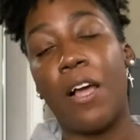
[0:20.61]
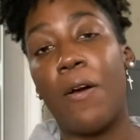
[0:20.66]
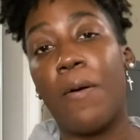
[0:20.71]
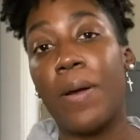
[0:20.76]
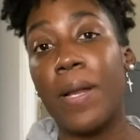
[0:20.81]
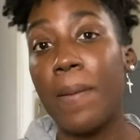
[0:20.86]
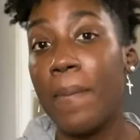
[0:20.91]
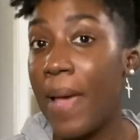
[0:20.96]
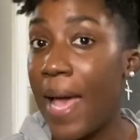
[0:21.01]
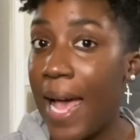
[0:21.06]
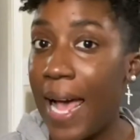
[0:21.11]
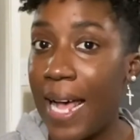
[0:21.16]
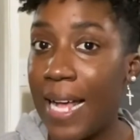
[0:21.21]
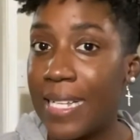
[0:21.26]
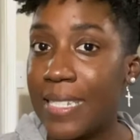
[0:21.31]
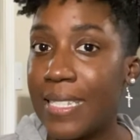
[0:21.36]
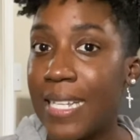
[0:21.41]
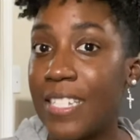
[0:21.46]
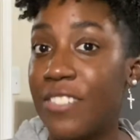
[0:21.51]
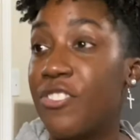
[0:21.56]
already
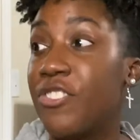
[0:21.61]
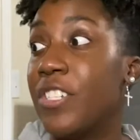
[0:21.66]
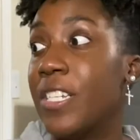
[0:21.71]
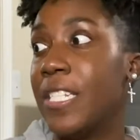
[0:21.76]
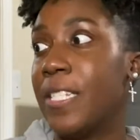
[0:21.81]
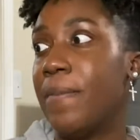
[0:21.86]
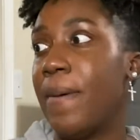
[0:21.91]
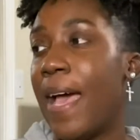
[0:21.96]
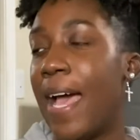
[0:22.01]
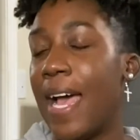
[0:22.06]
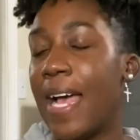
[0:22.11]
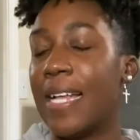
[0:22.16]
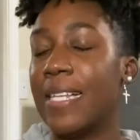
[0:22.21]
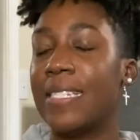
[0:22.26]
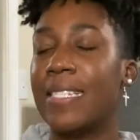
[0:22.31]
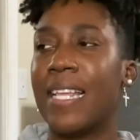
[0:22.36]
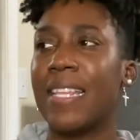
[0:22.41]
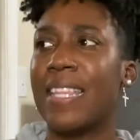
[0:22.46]
passed, has just passed.